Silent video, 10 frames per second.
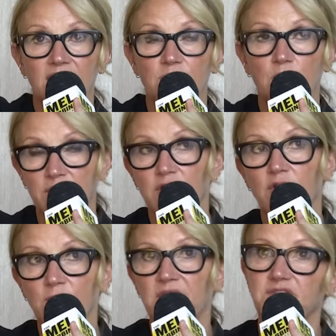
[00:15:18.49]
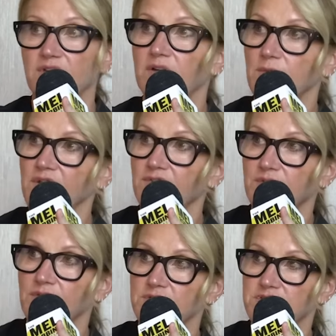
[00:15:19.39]
And what we know based on
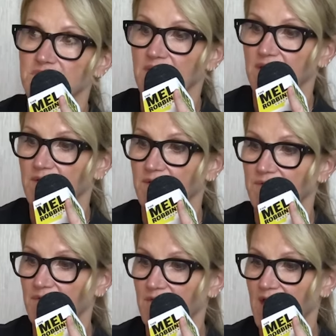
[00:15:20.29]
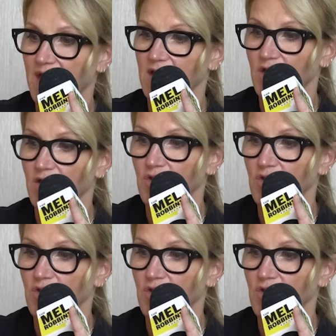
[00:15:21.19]
research is that